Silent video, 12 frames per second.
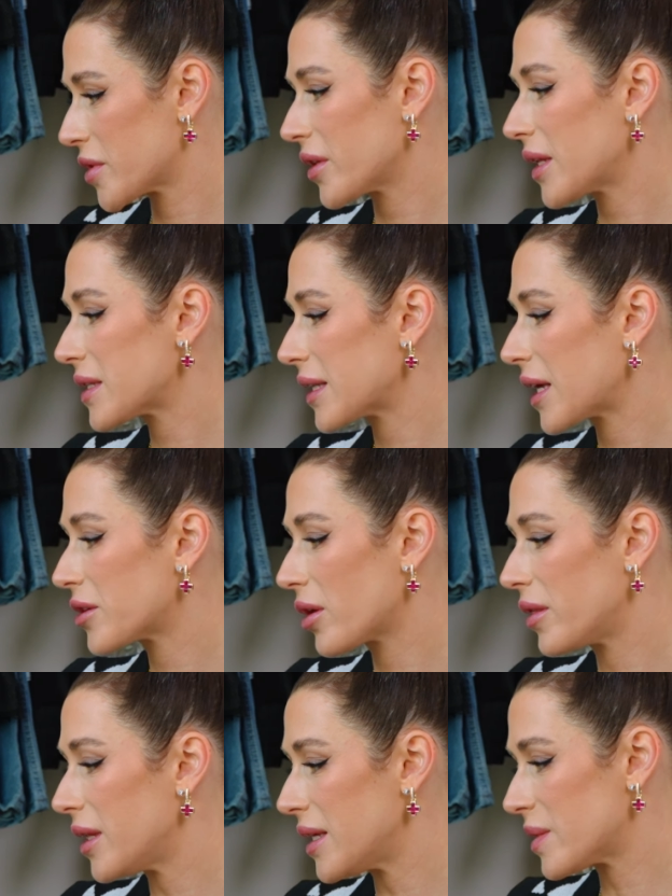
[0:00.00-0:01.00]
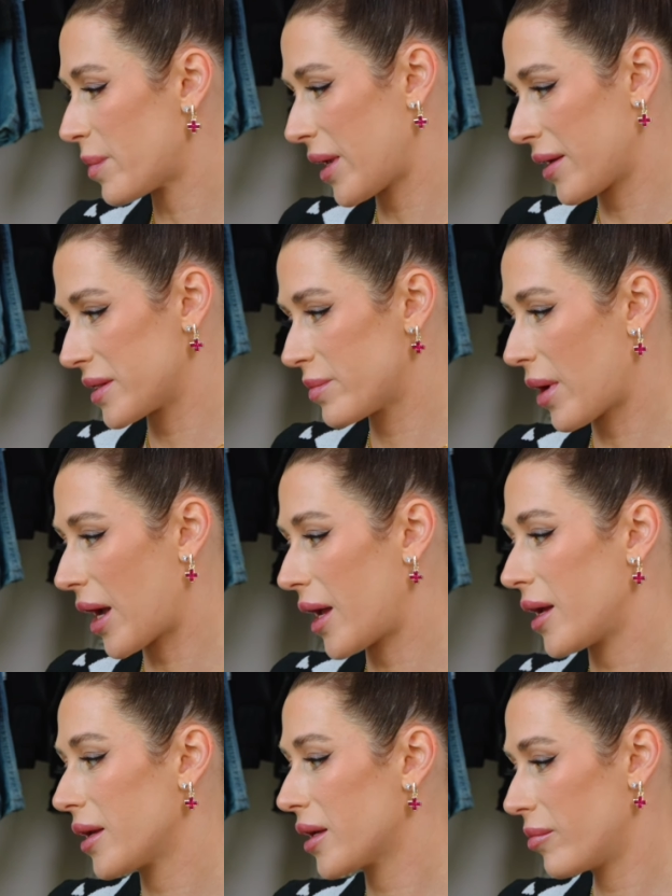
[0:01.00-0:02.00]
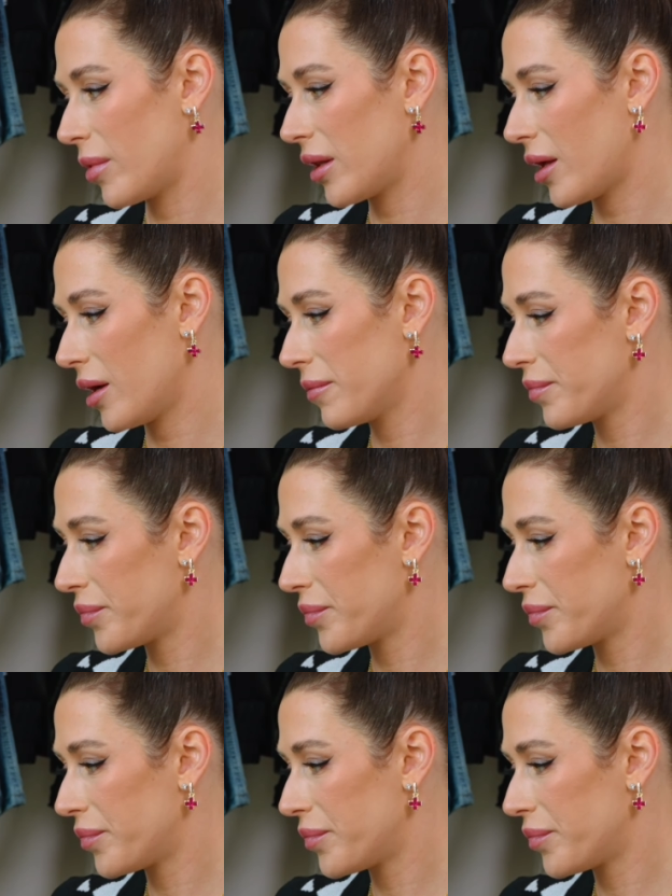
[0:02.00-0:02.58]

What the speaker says: so let's land on these pants by Camilla.